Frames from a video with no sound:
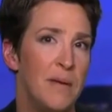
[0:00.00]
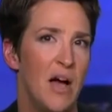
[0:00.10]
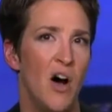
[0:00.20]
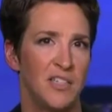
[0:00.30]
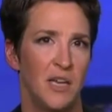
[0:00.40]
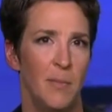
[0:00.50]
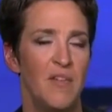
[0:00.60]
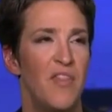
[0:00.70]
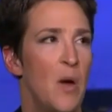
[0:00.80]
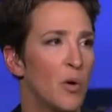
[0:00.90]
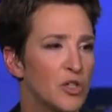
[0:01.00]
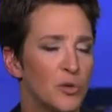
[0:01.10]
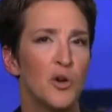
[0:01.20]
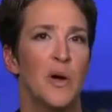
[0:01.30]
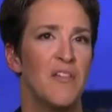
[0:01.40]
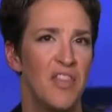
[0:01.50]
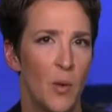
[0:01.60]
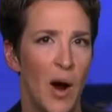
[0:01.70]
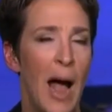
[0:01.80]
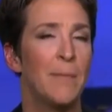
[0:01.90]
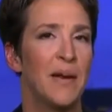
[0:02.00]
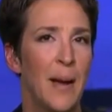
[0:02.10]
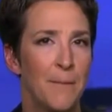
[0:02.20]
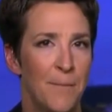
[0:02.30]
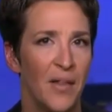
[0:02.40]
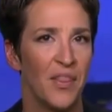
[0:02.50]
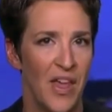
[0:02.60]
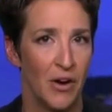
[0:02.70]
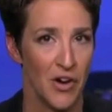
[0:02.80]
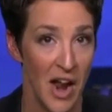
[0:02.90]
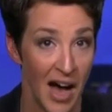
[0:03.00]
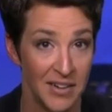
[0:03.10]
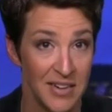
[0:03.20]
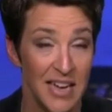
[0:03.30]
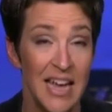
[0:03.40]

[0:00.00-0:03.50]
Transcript: awesome if they were true, if they were happening, but they're not.